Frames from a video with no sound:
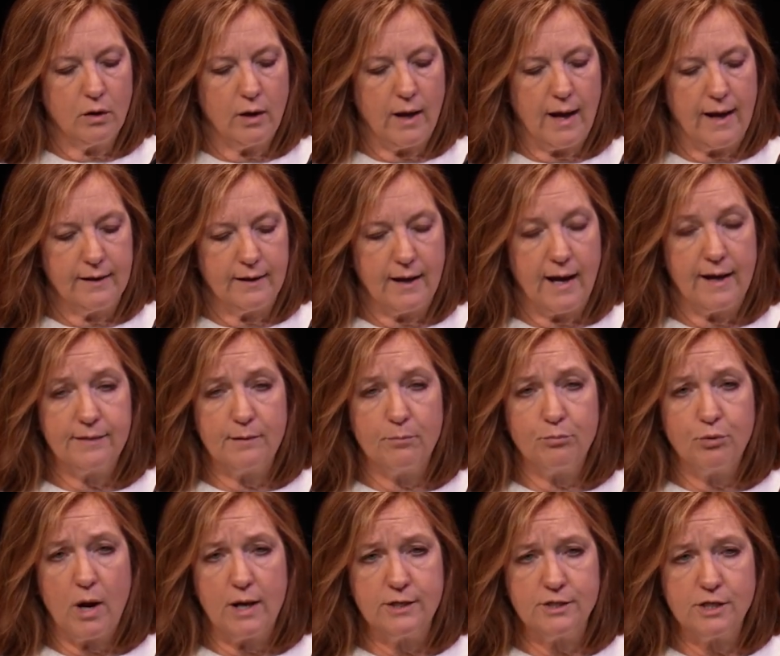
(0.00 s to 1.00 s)
at the
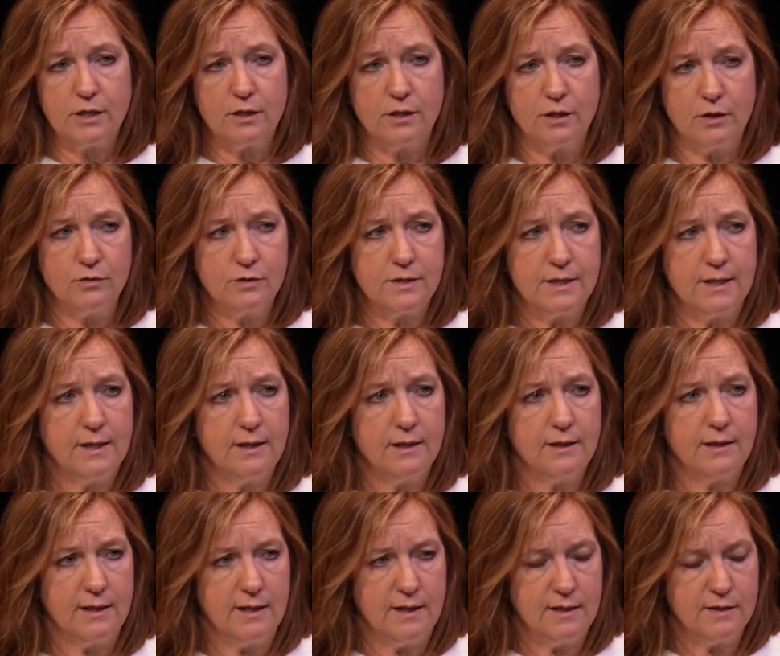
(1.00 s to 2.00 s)
project
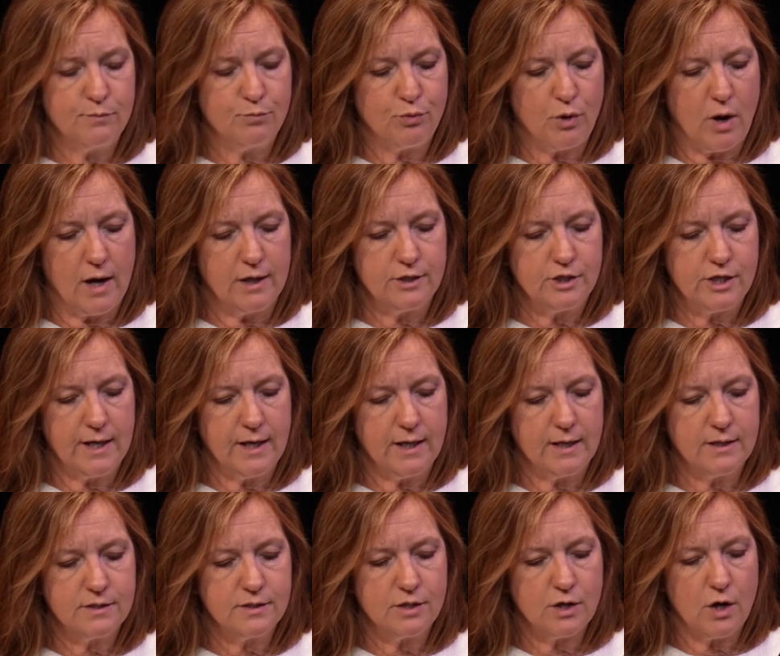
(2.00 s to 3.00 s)
closing, these
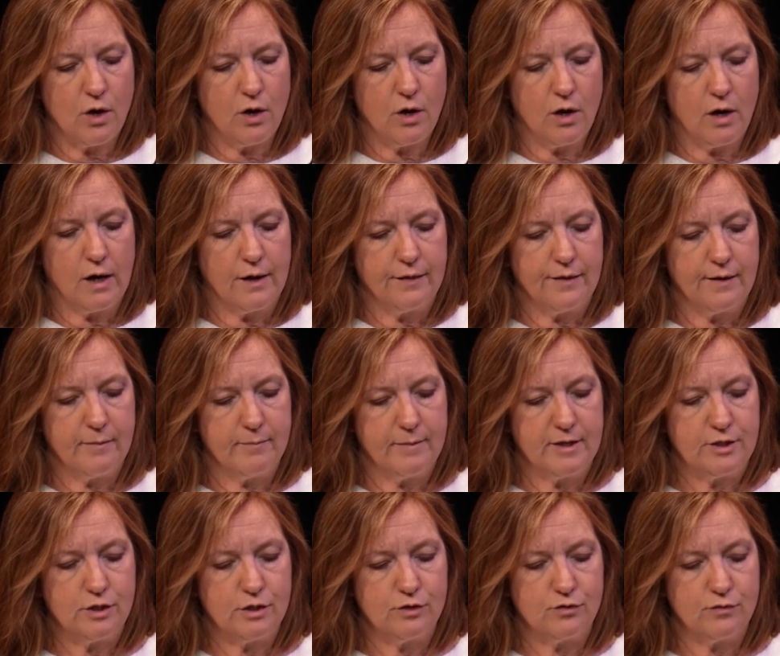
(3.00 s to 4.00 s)
projects, the
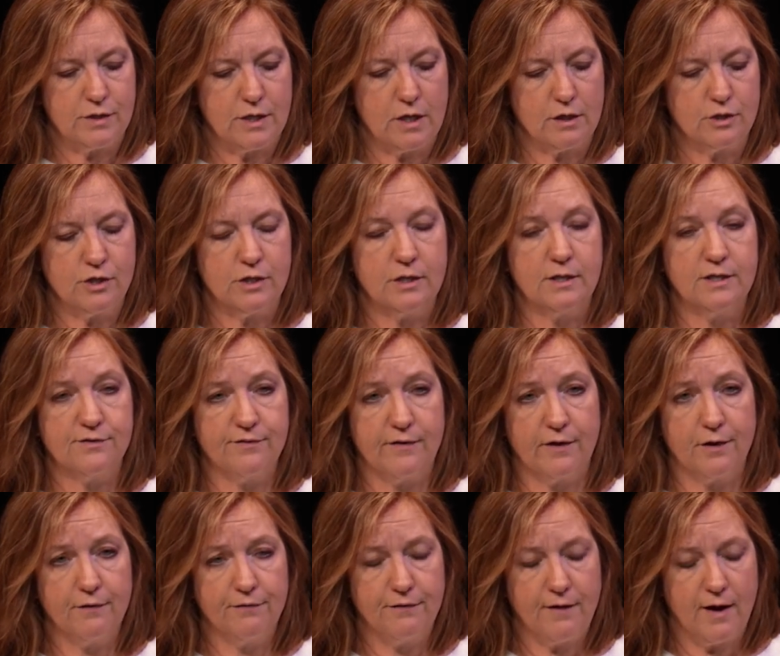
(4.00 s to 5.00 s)
emissions reduction is
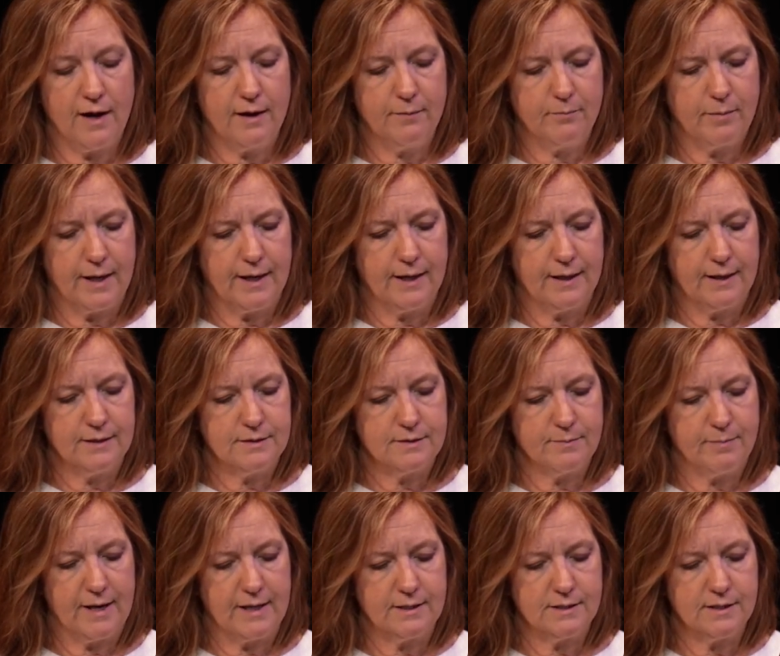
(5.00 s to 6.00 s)
verified by an
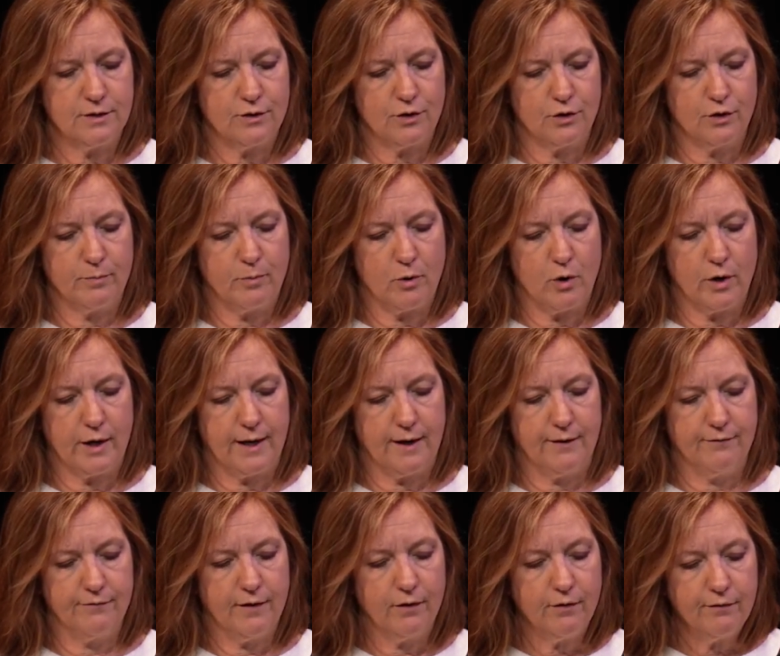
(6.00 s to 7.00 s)
independent
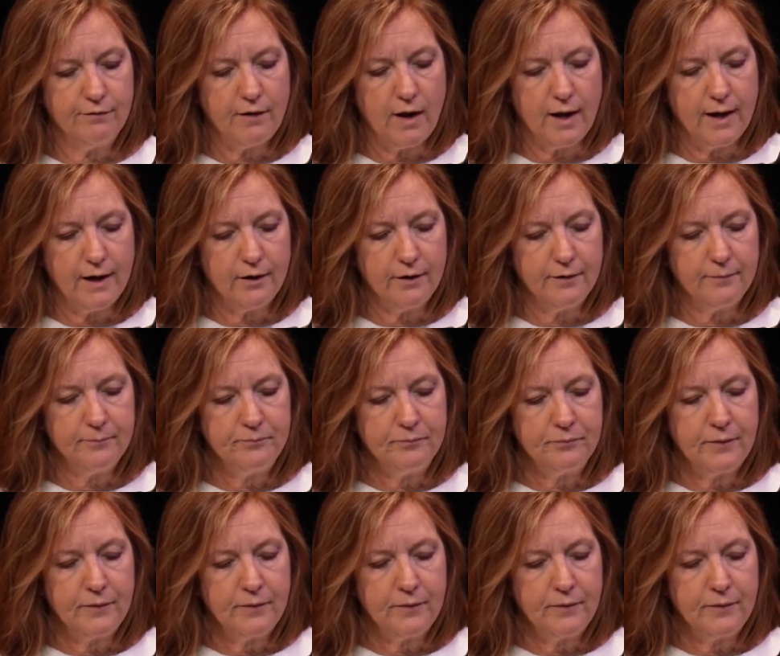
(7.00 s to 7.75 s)
third-party verifier,